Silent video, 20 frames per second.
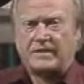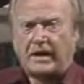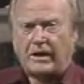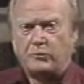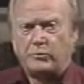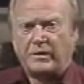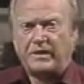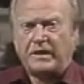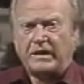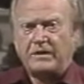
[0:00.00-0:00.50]

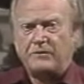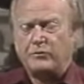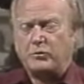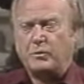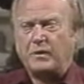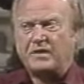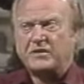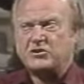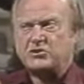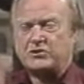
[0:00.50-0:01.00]
that, with even
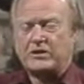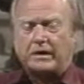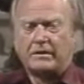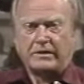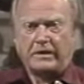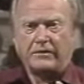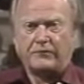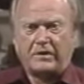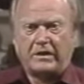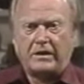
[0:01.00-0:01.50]
with the
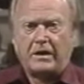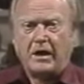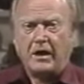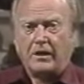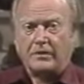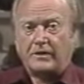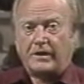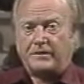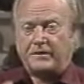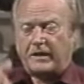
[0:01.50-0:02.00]
shouting of the,
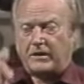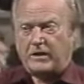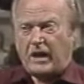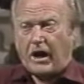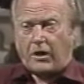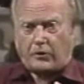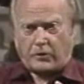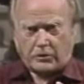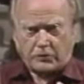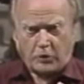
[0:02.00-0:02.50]
the, the
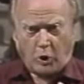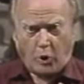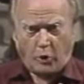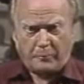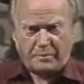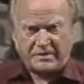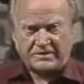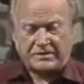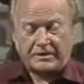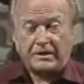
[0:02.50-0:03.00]
largo
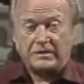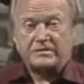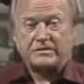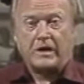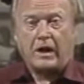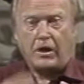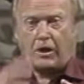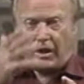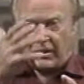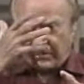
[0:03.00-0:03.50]

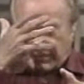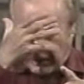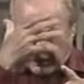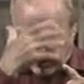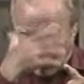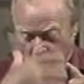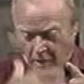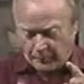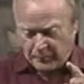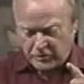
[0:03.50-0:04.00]
business,
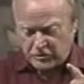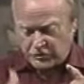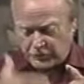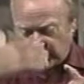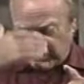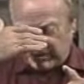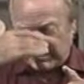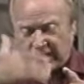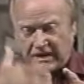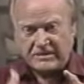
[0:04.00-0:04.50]
the
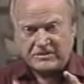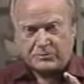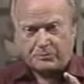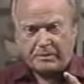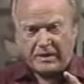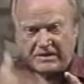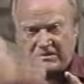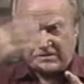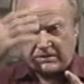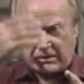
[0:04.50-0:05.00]
embouchure stays
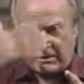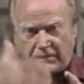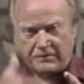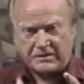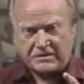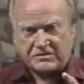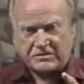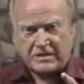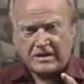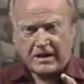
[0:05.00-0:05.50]
basically
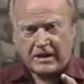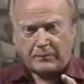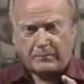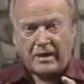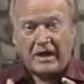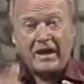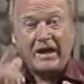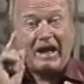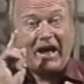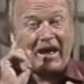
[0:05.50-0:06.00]
the
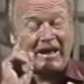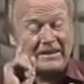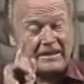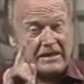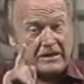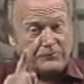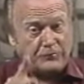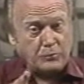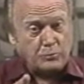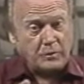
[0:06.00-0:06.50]
same, and
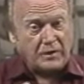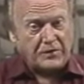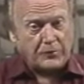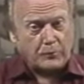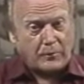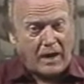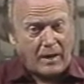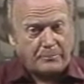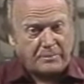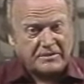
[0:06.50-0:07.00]
even with the
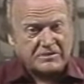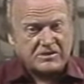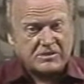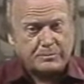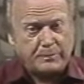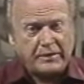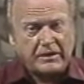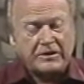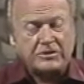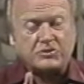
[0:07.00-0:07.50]
rapid
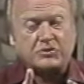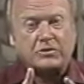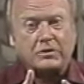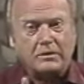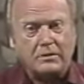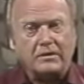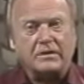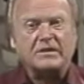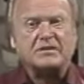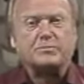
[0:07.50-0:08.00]
speech,
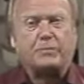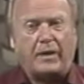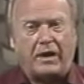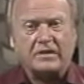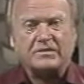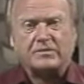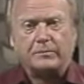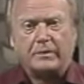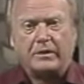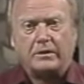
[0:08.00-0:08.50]
it is
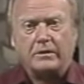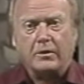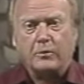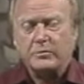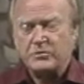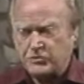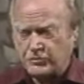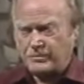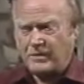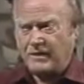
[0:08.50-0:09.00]
possible.
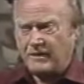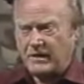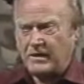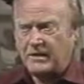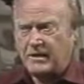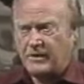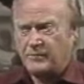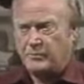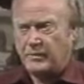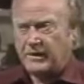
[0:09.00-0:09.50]
Would you try that
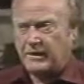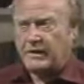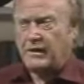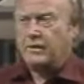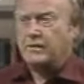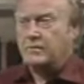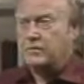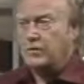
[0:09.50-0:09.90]
again, buddy?